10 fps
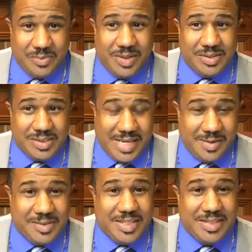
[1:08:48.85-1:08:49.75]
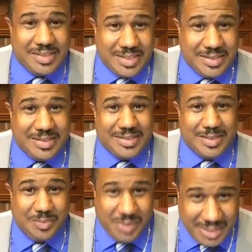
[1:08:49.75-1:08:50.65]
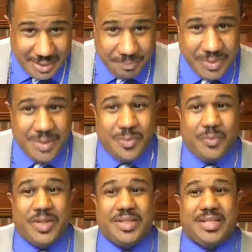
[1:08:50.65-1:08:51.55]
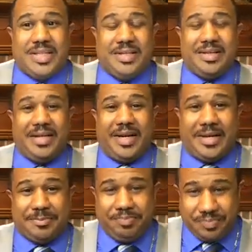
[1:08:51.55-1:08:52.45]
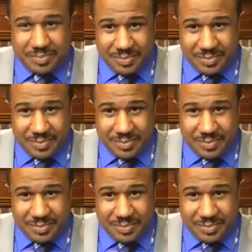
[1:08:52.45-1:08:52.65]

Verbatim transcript: with the Standards and Extensions Committee, with the um,